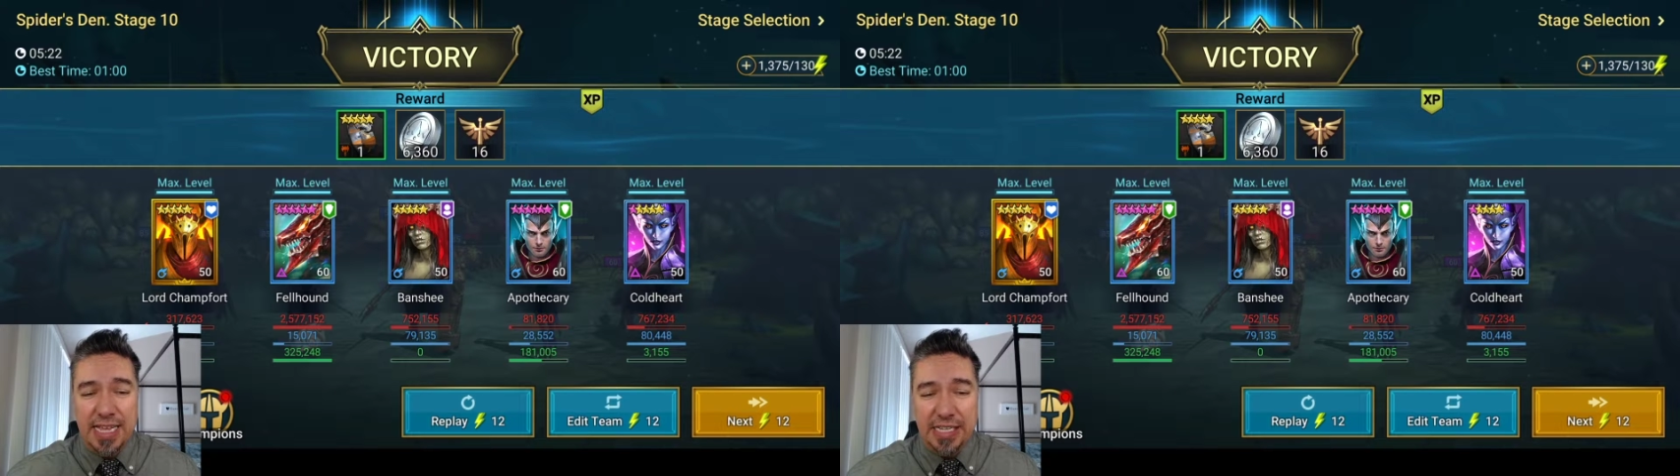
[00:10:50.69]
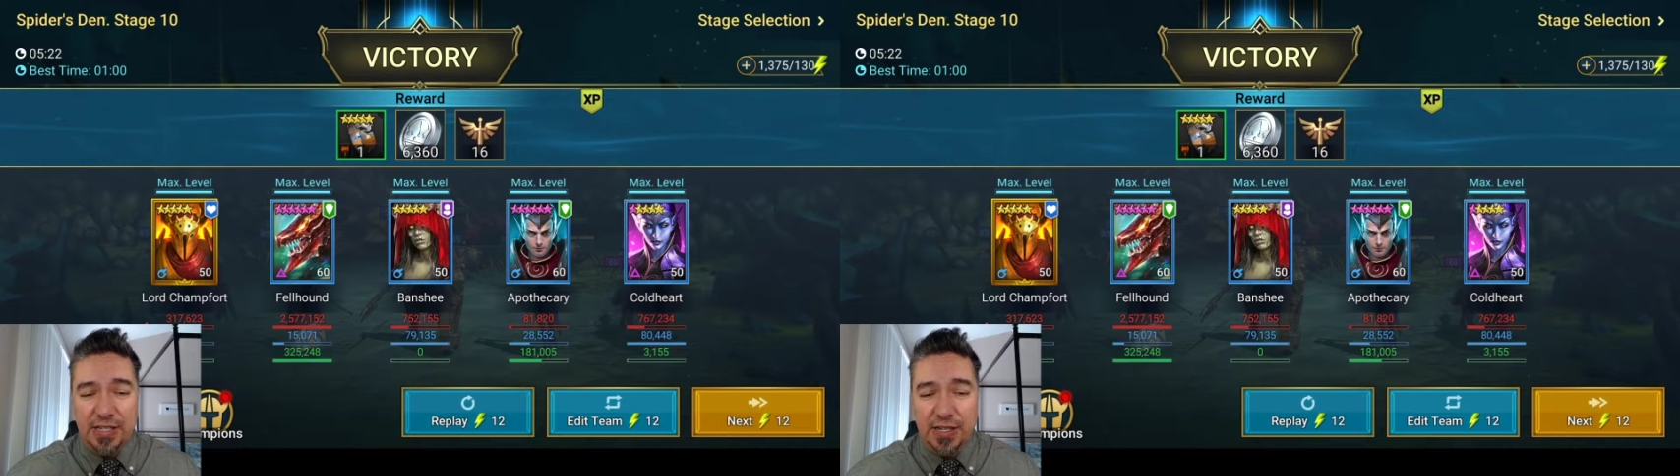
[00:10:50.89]

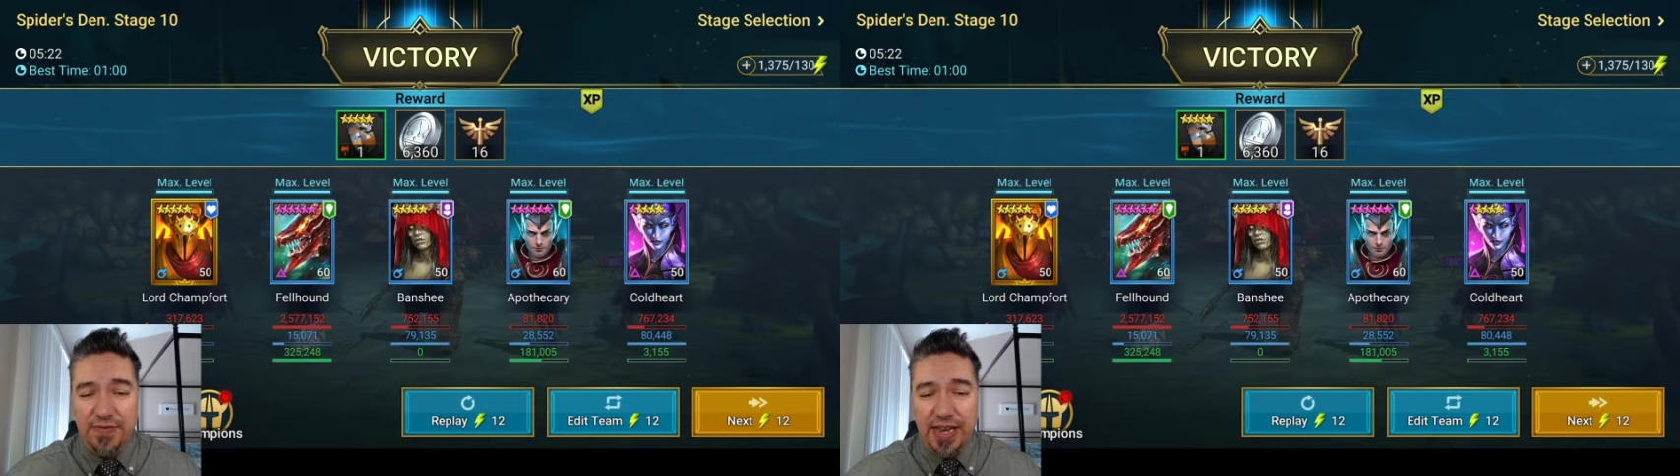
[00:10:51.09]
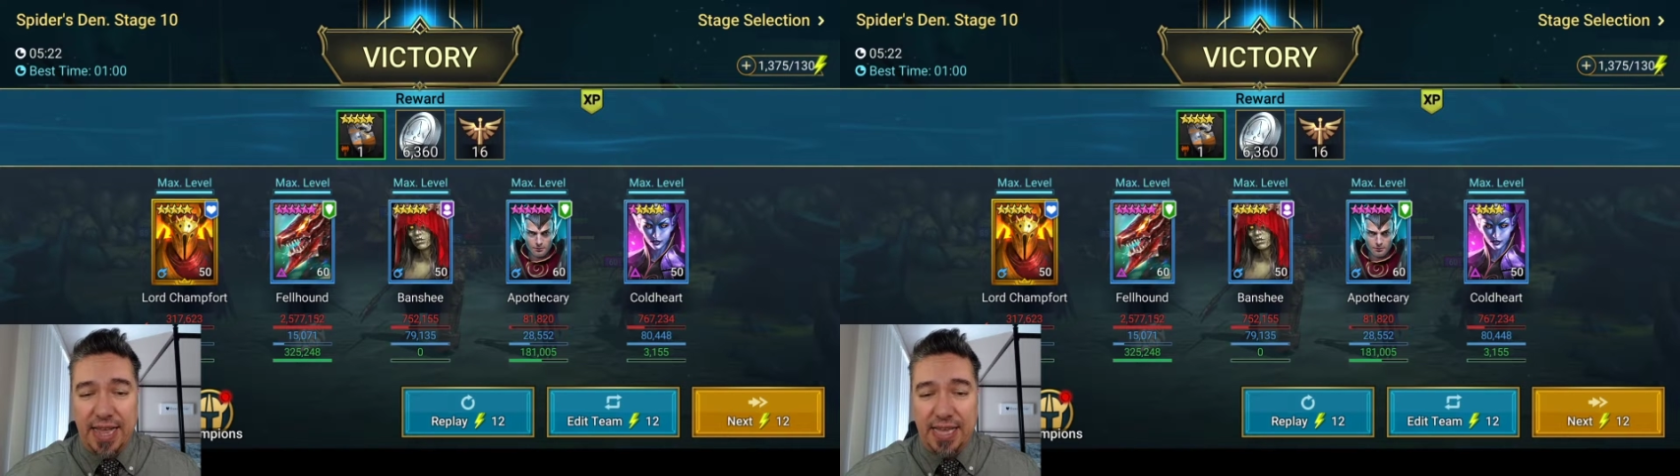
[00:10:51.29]
He did
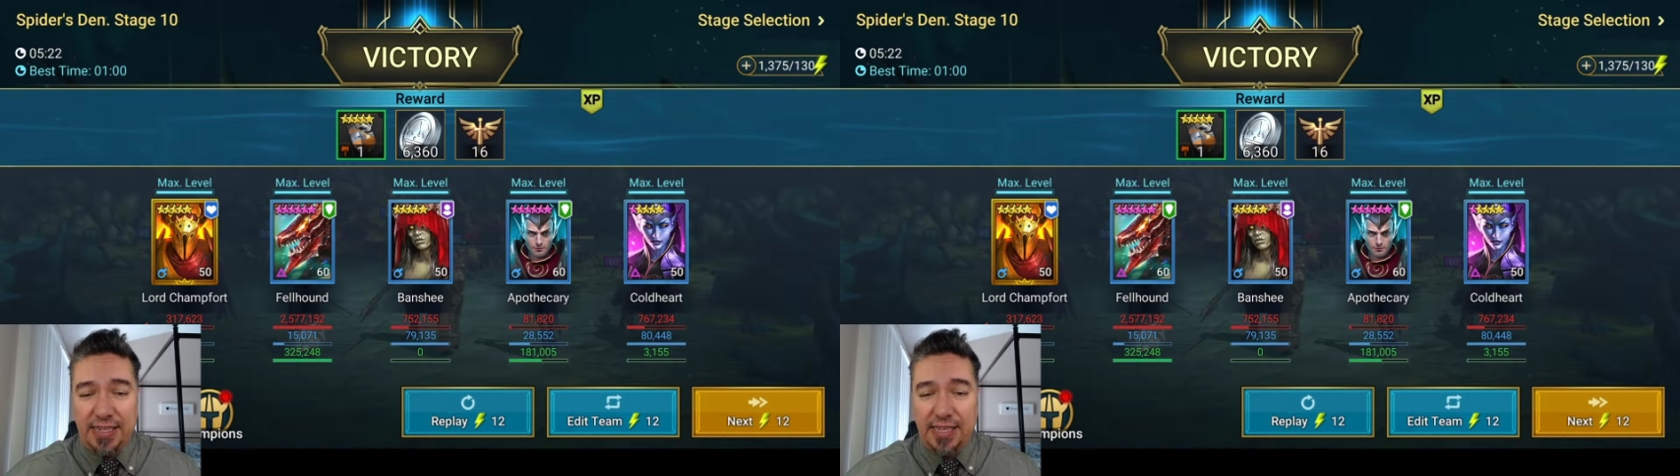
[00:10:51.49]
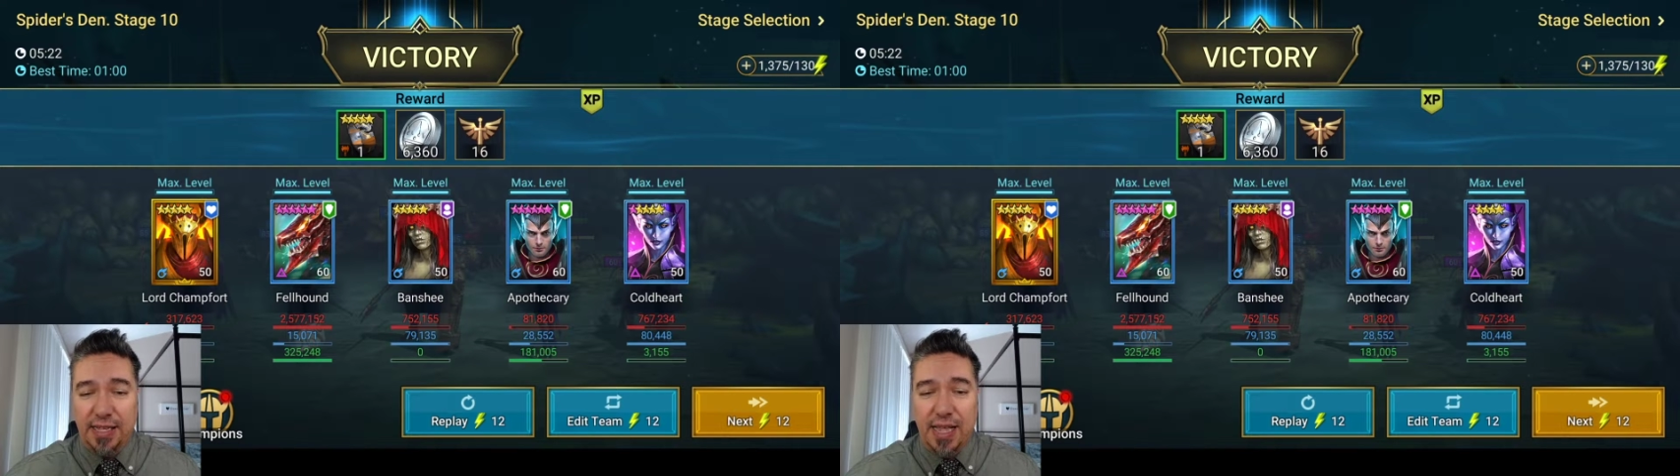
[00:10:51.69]

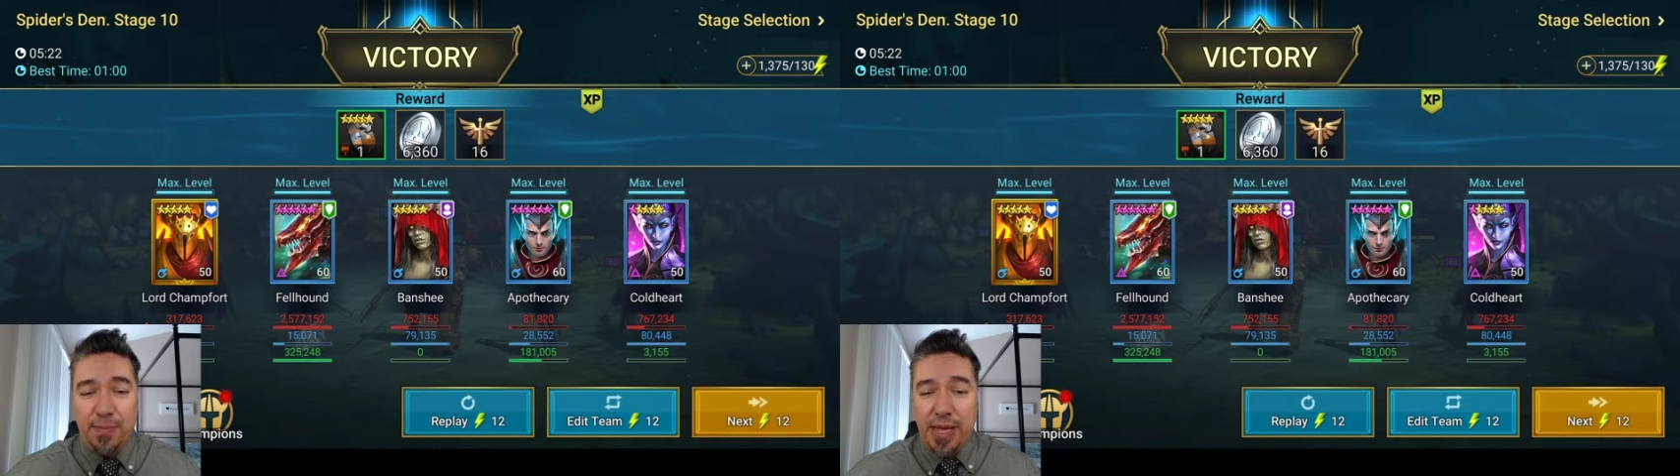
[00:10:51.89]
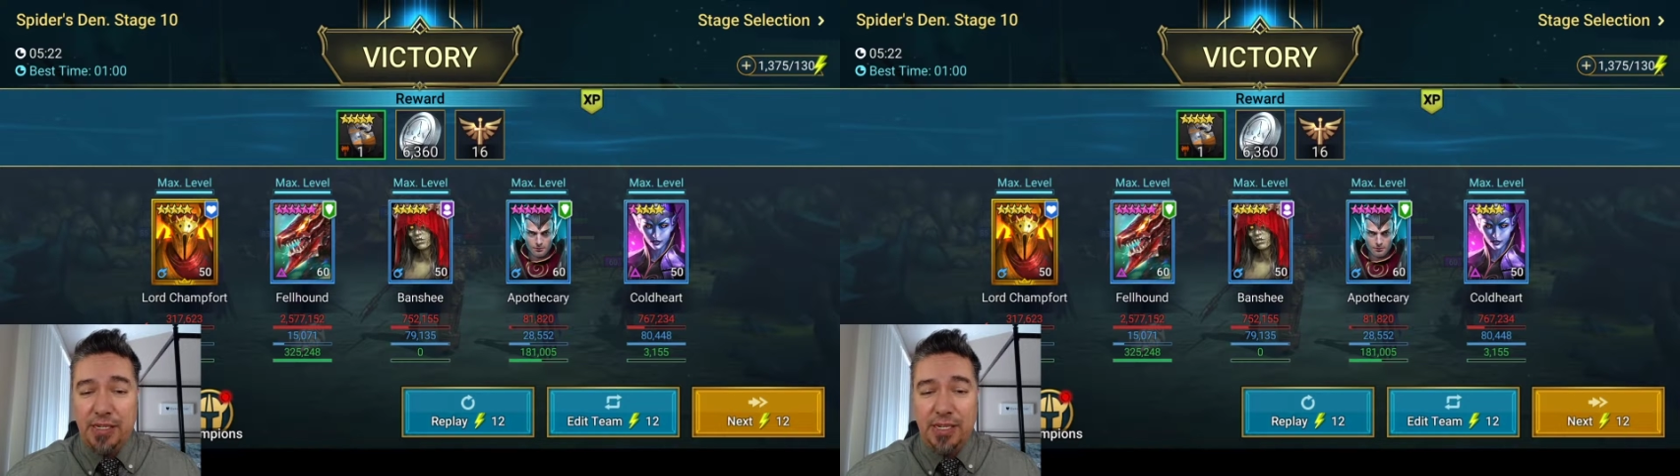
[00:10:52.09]
fantastic.
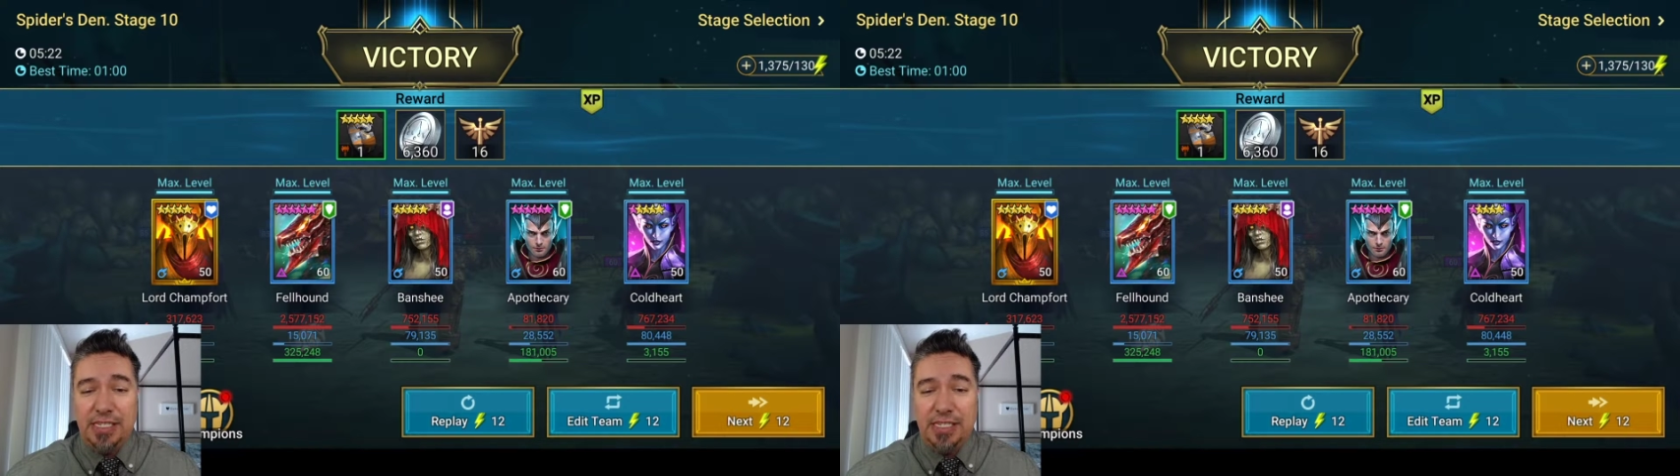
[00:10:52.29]
Banshee